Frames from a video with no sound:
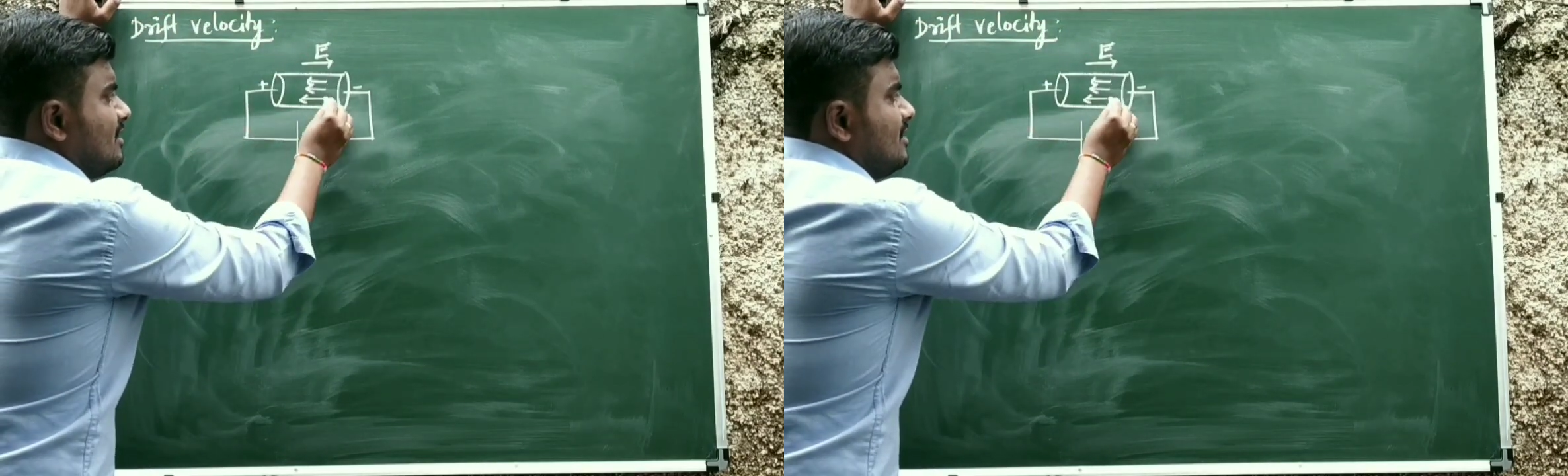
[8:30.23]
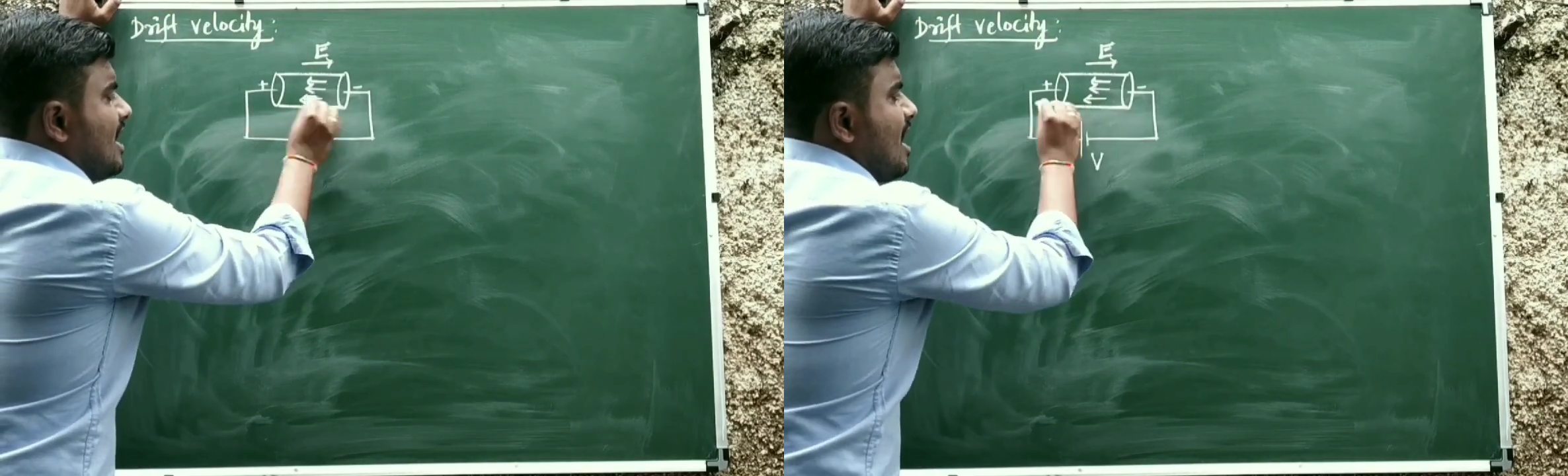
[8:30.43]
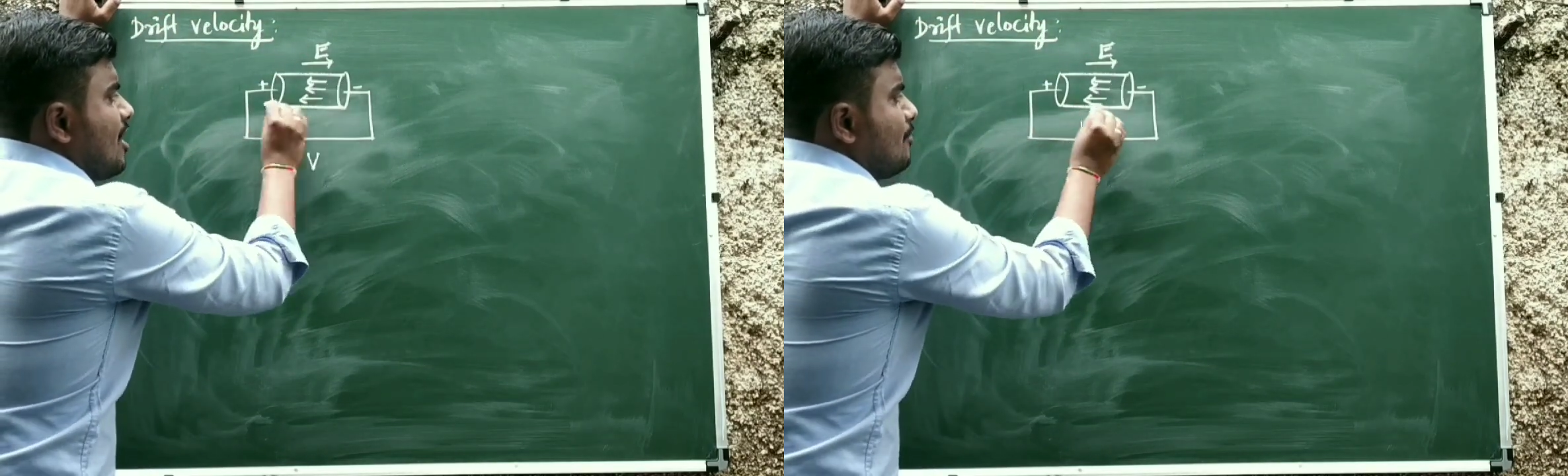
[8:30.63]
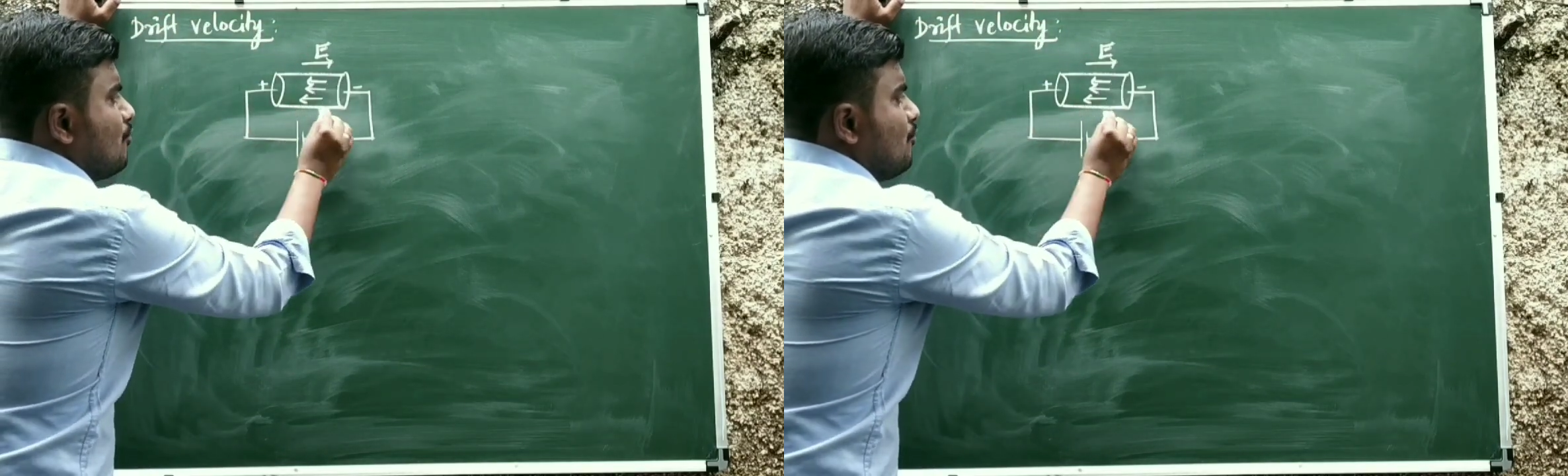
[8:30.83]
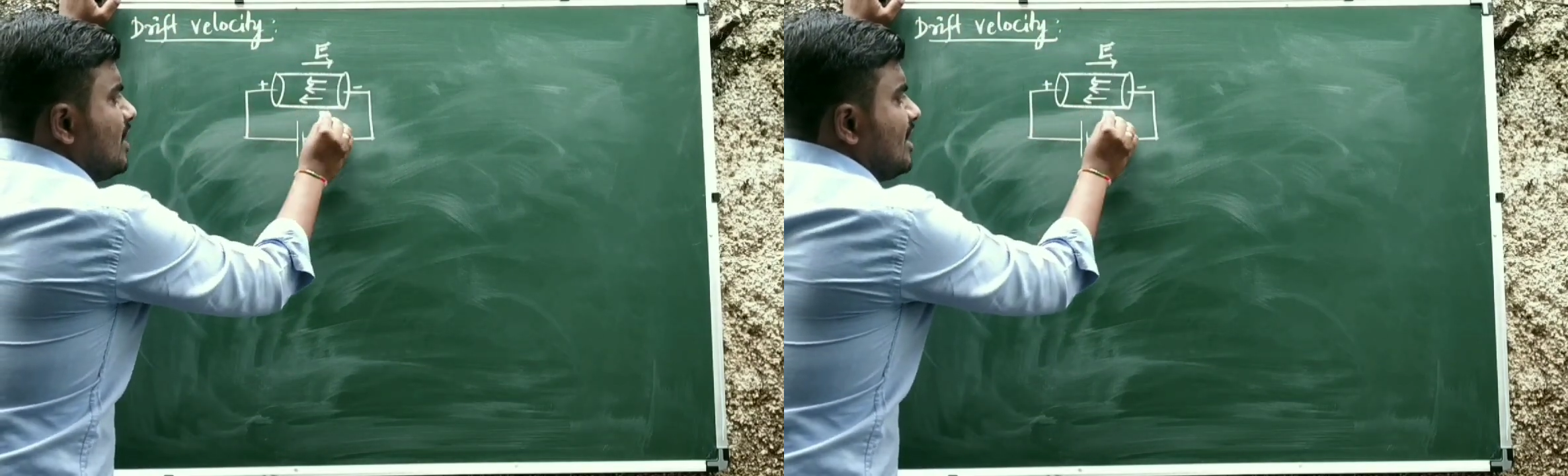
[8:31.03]
they are
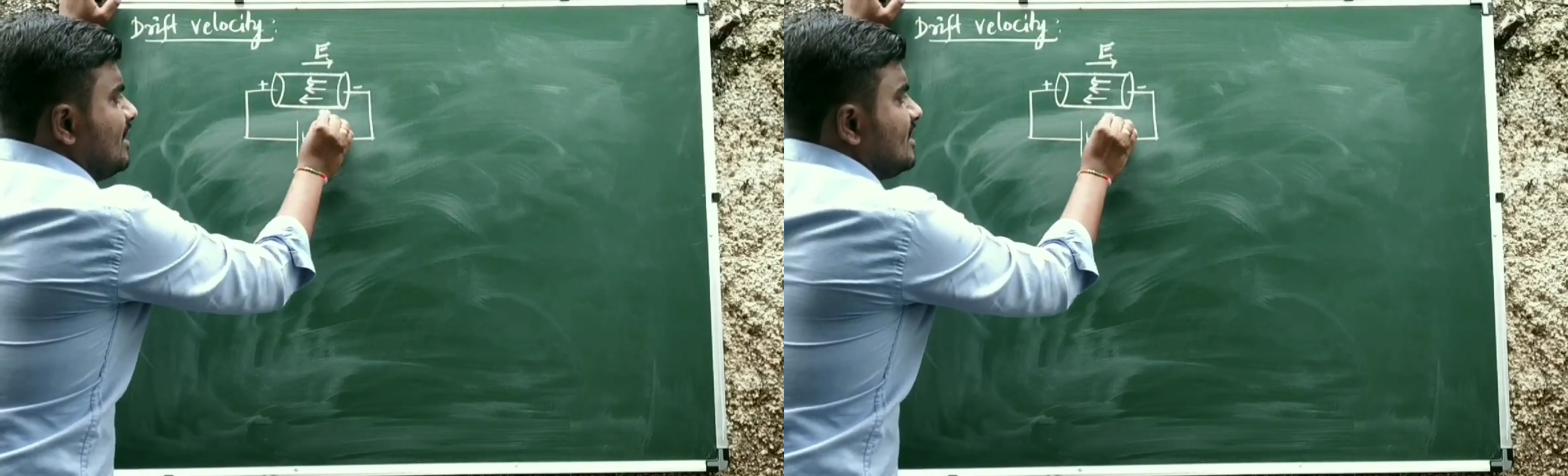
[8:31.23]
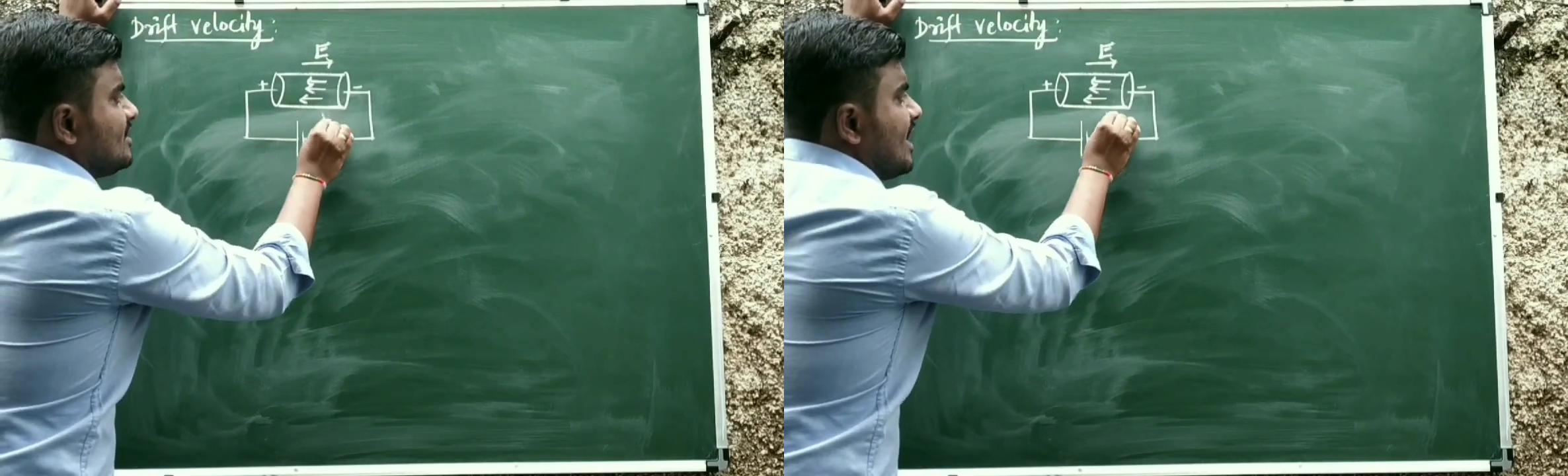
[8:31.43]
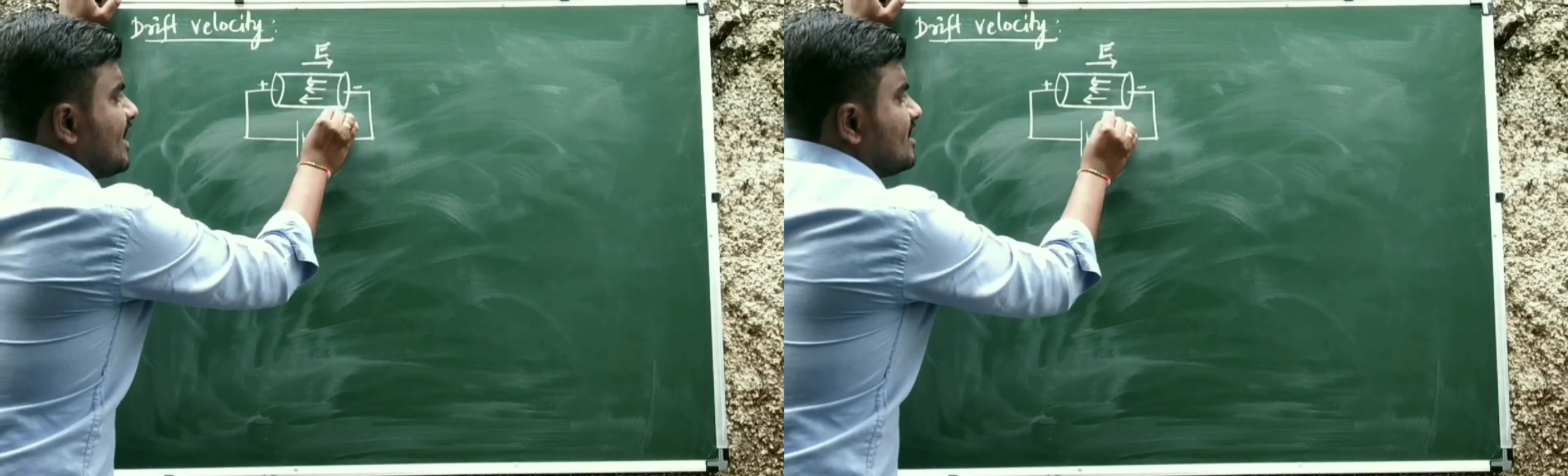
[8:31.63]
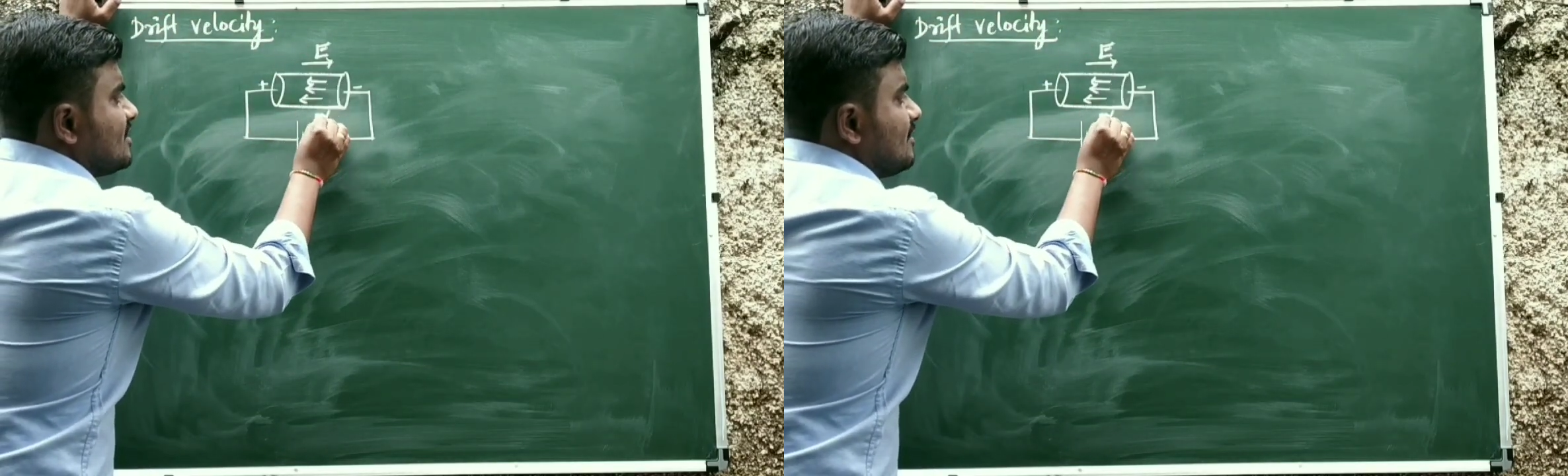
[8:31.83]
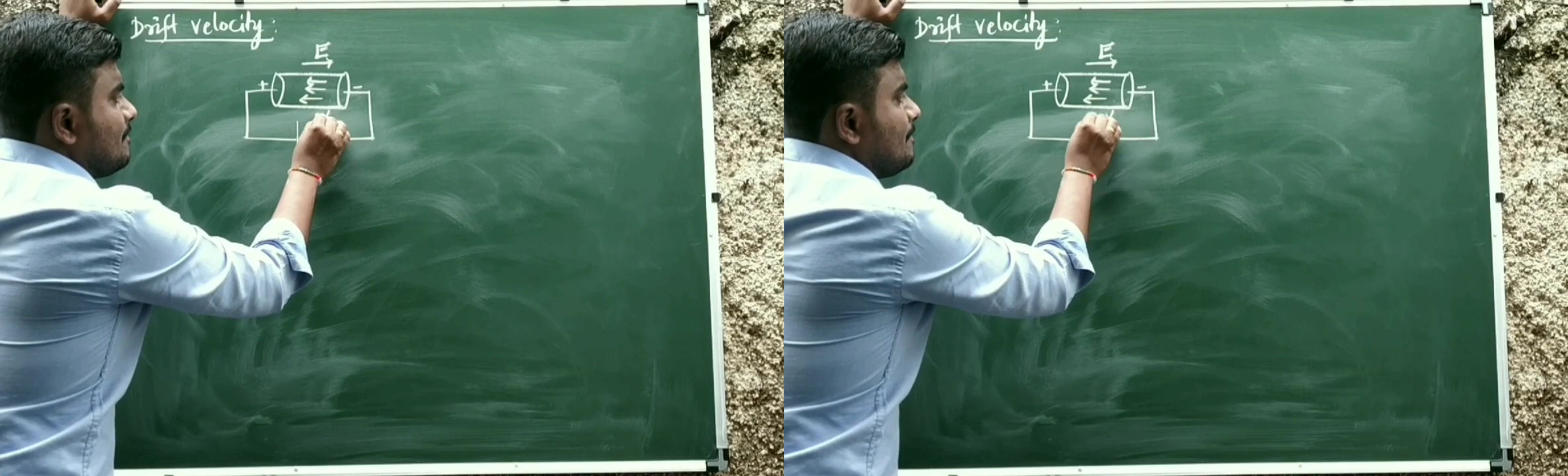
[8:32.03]
moving in this direction.